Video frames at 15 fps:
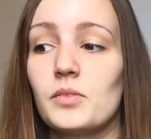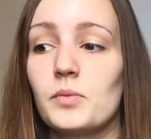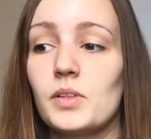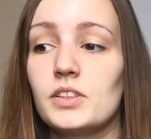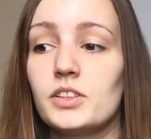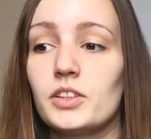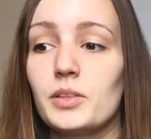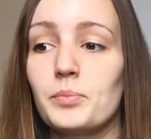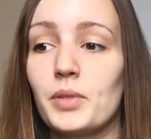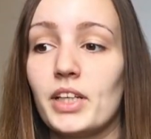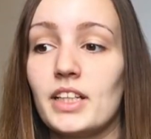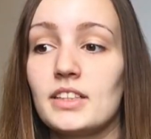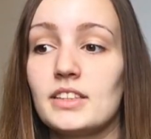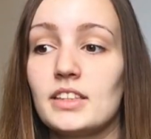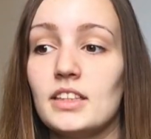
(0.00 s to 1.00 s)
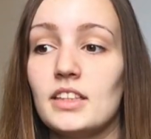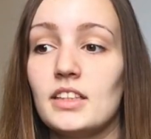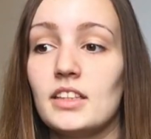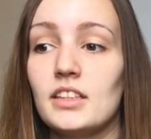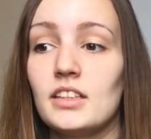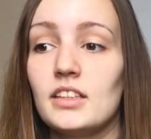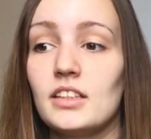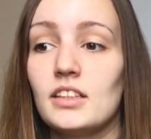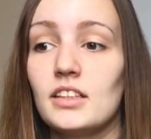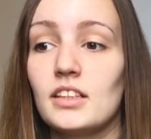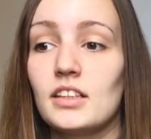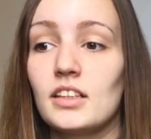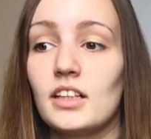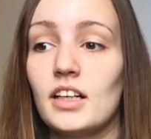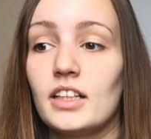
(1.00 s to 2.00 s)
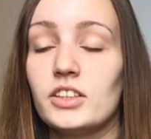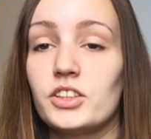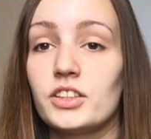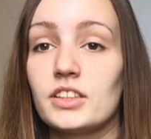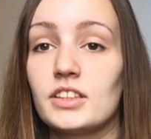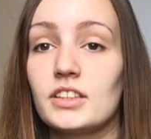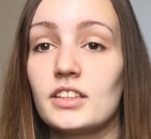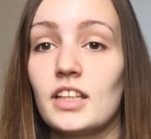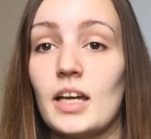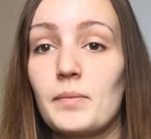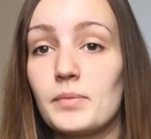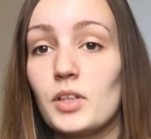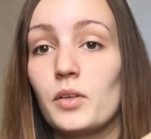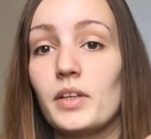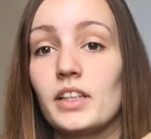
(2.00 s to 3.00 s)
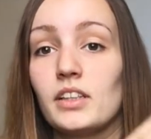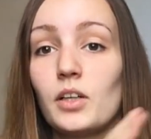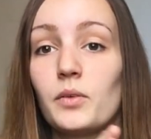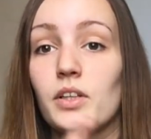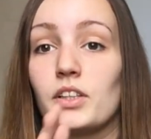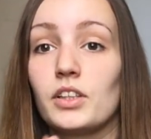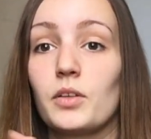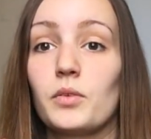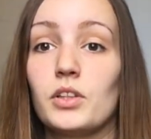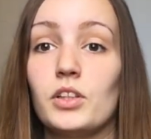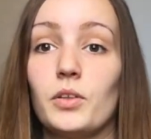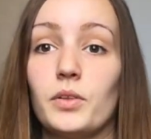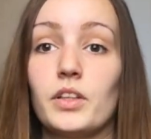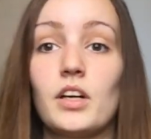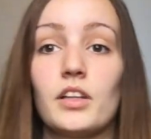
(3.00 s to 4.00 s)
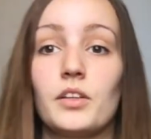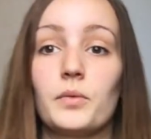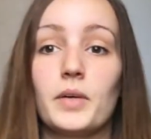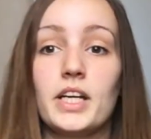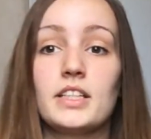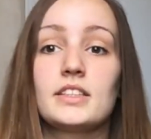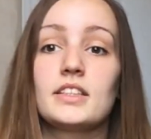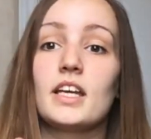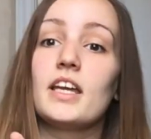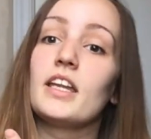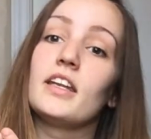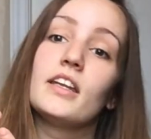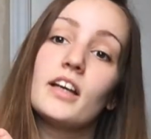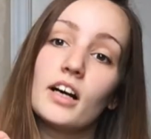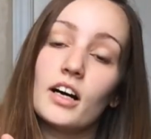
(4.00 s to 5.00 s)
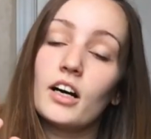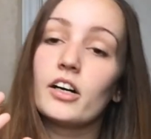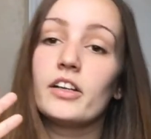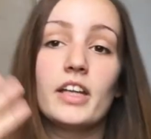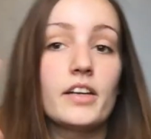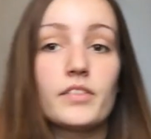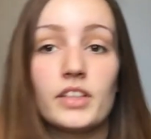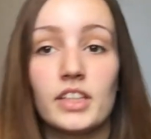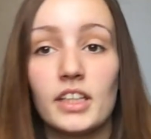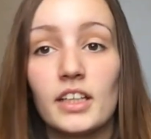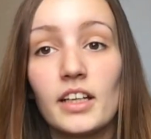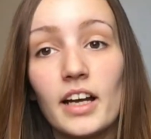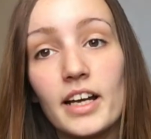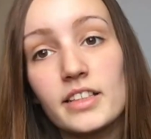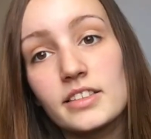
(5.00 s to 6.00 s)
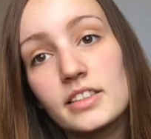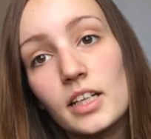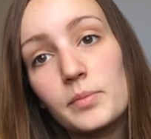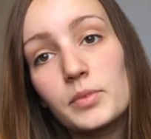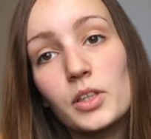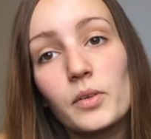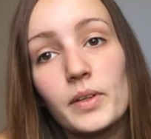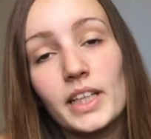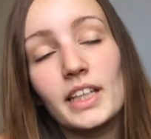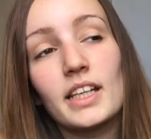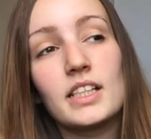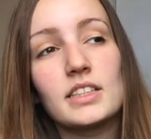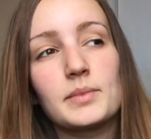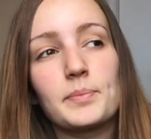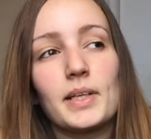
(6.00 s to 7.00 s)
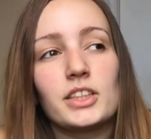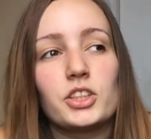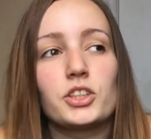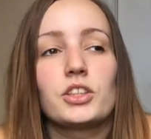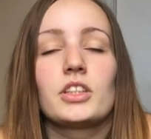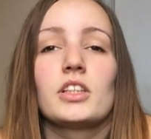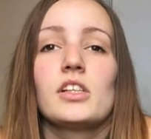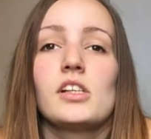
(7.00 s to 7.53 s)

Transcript: Well, during pregnancy, I just kept going lower and lower and lower on the weights and on everything. I stopped going as much